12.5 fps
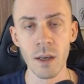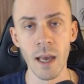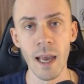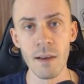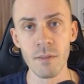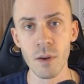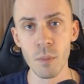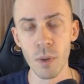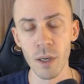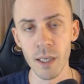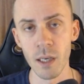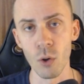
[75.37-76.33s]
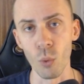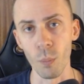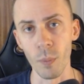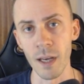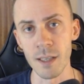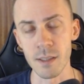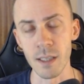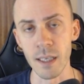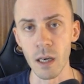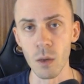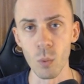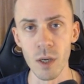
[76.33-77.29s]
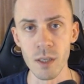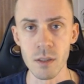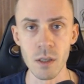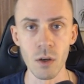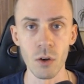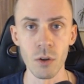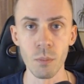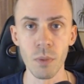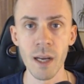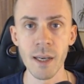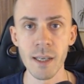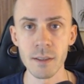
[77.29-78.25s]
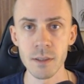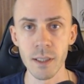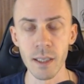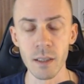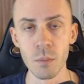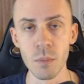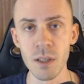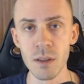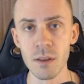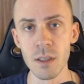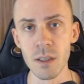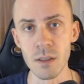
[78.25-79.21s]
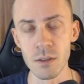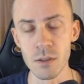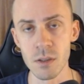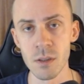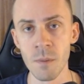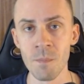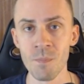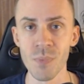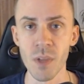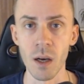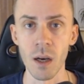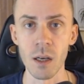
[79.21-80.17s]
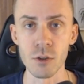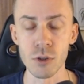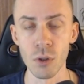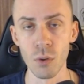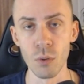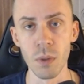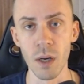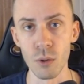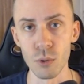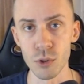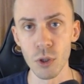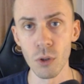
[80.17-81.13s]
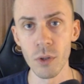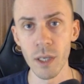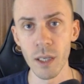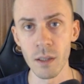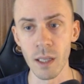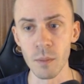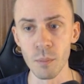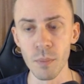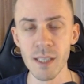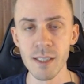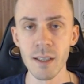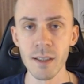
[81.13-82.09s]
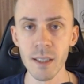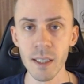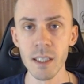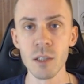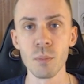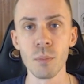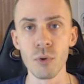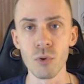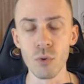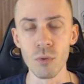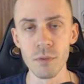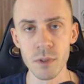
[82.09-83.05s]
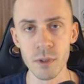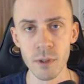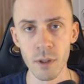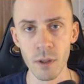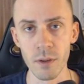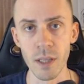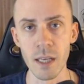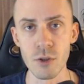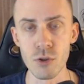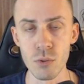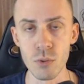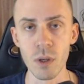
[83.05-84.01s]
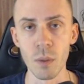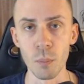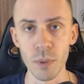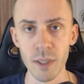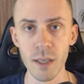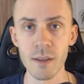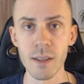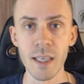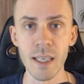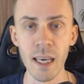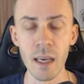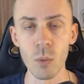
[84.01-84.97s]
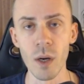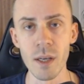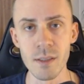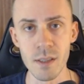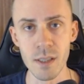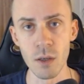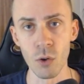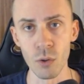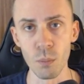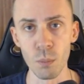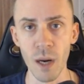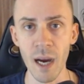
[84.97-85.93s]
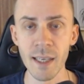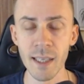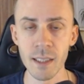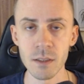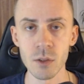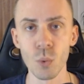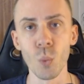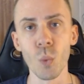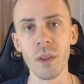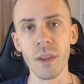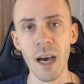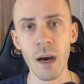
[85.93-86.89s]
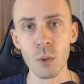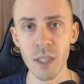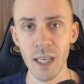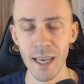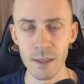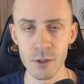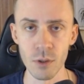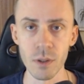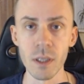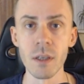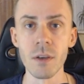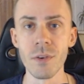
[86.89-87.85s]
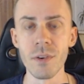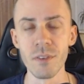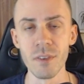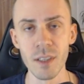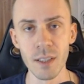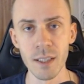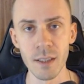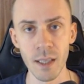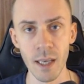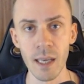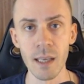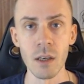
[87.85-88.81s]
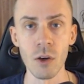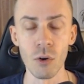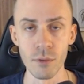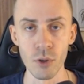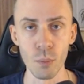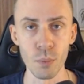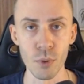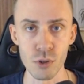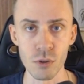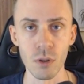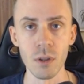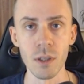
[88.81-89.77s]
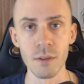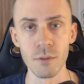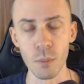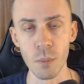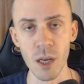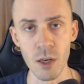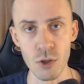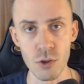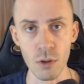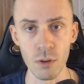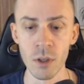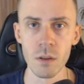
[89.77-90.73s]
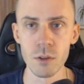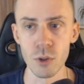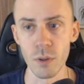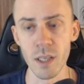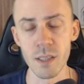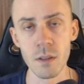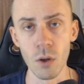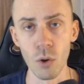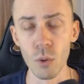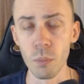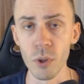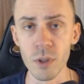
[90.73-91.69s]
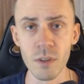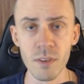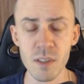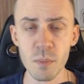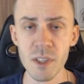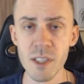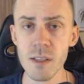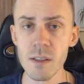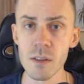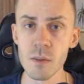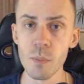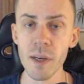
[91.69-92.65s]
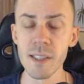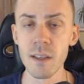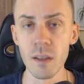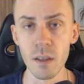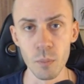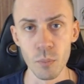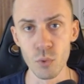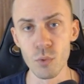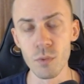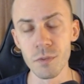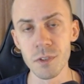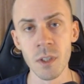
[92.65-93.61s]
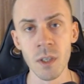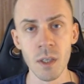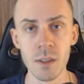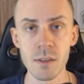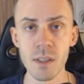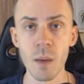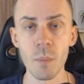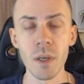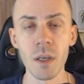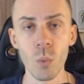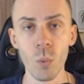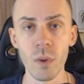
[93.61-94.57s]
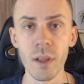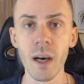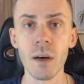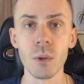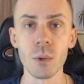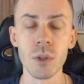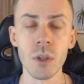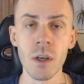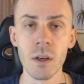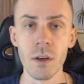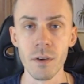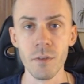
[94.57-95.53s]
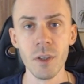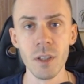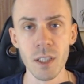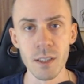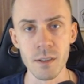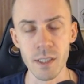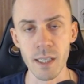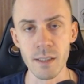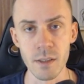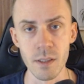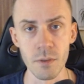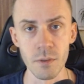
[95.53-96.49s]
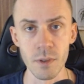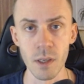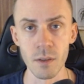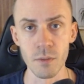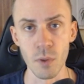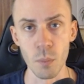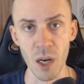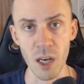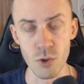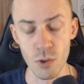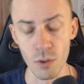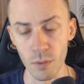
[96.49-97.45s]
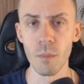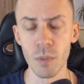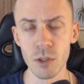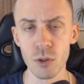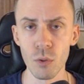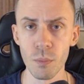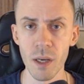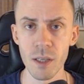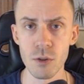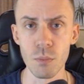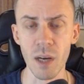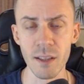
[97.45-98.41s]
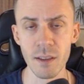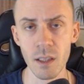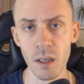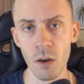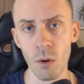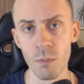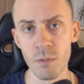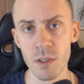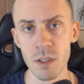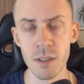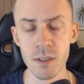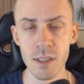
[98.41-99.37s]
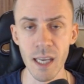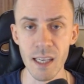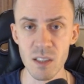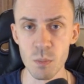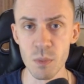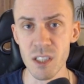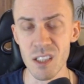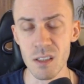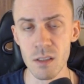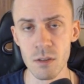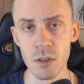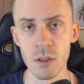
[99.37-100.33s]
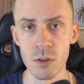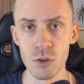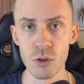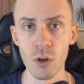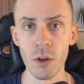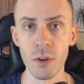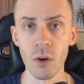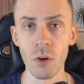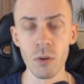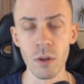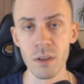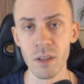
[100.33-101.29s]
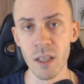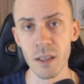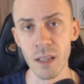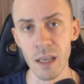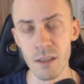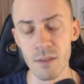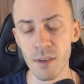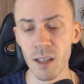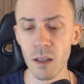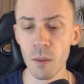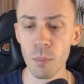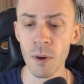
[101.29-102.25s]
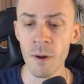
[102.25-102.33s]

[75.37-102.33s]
everybody who passed the KYC on Binance can mint this uh, soulbound token and basically it proves that you completed the KYC on Binance without actually revealing any of your personal information. So that's the whole point of SBTs, it basically proves something without revealing sensitive information. But going back to Manta, obviously the ZK SBTs is not the only thing they develop.